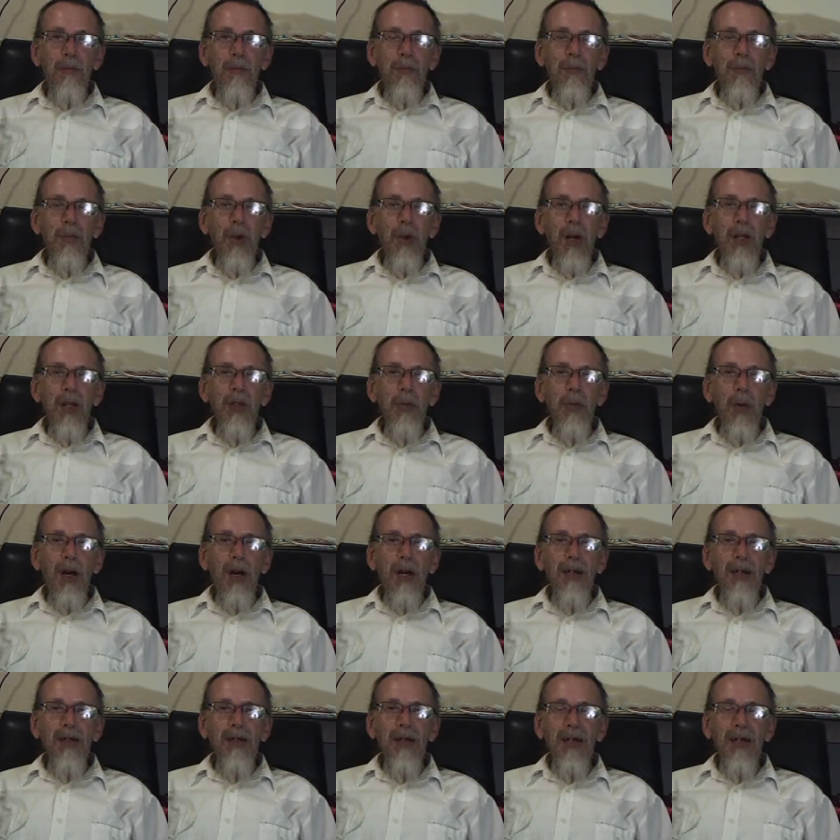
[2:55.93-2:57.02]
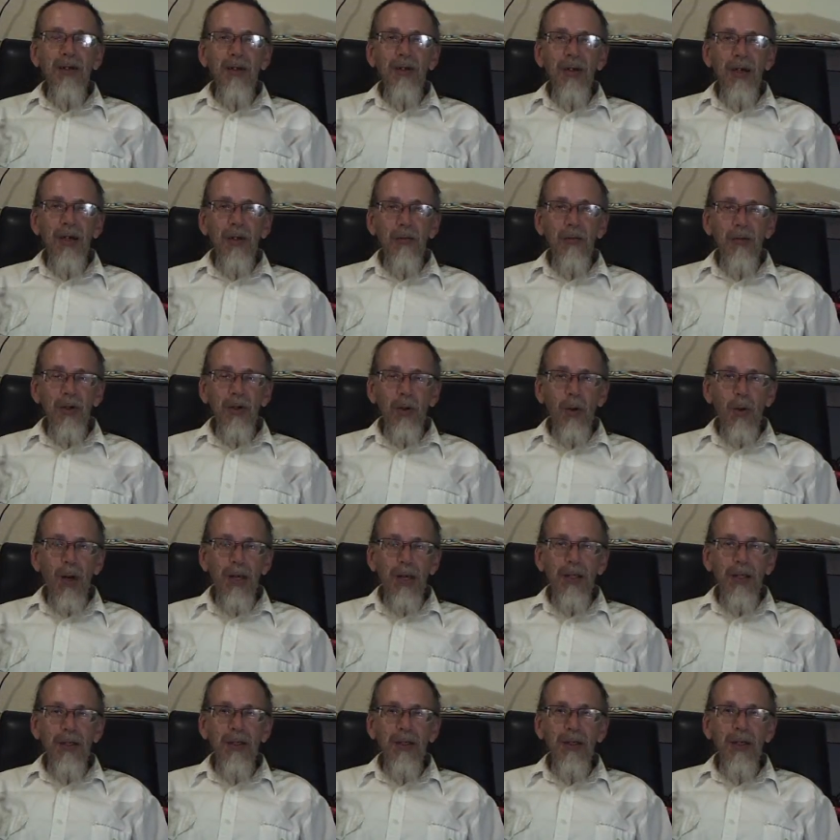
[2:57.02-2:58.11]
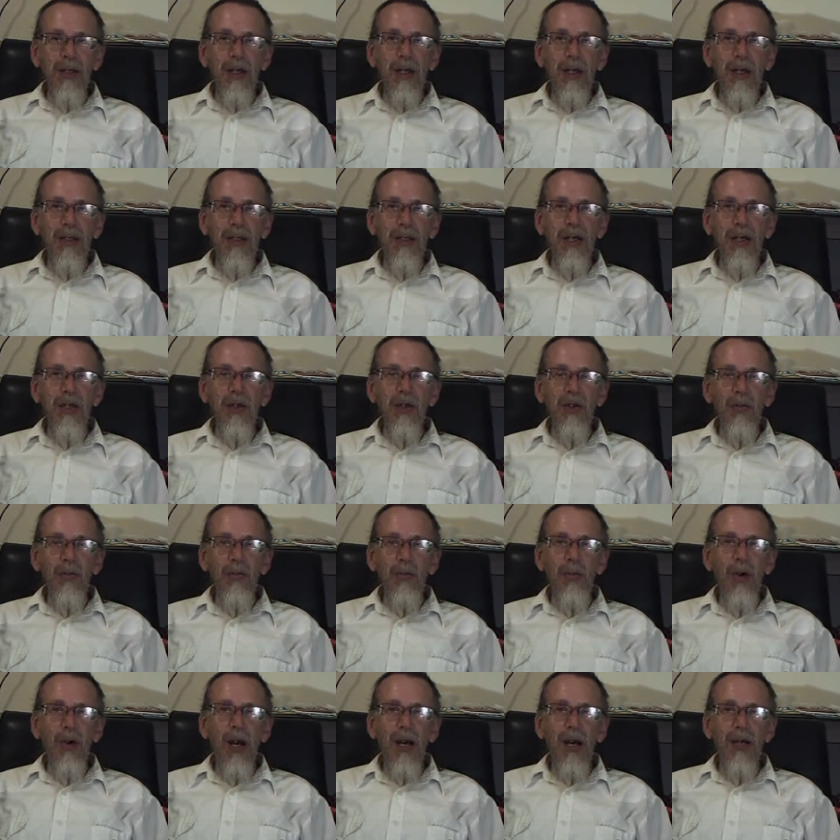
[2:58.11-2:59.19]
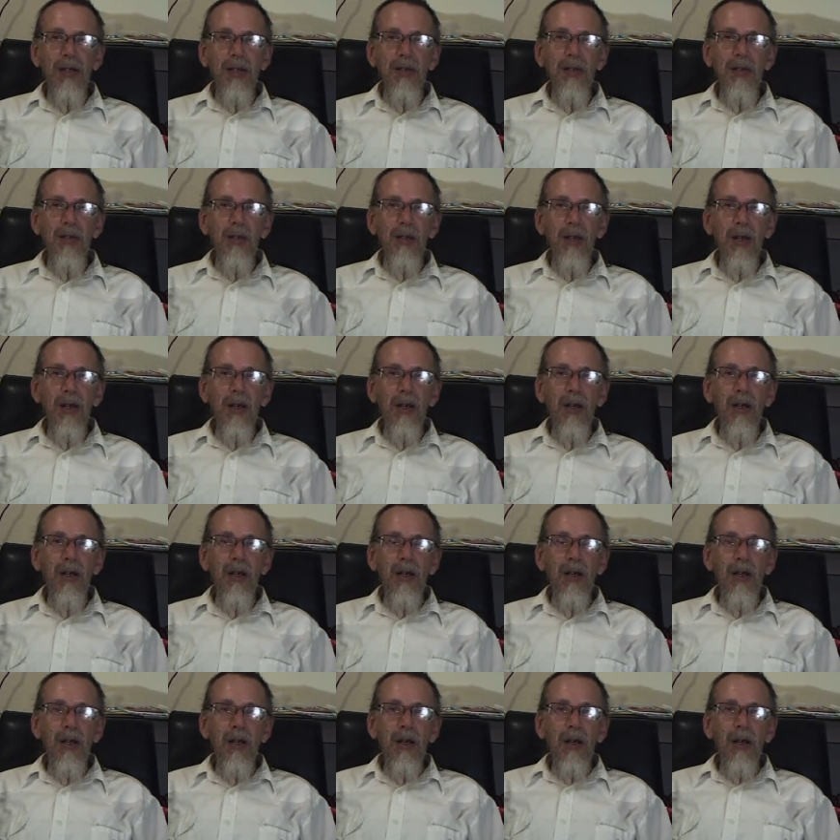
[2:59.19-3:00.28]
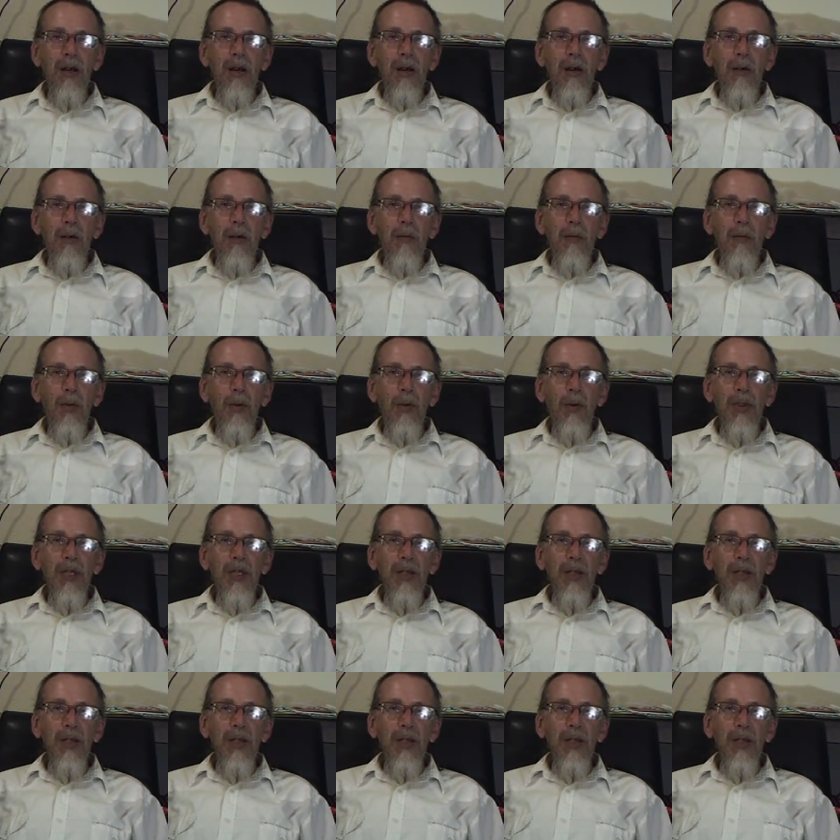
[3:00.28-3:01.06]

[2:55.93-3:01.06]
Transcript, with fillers: Price-wise, actually, it was quite a decent price. But when you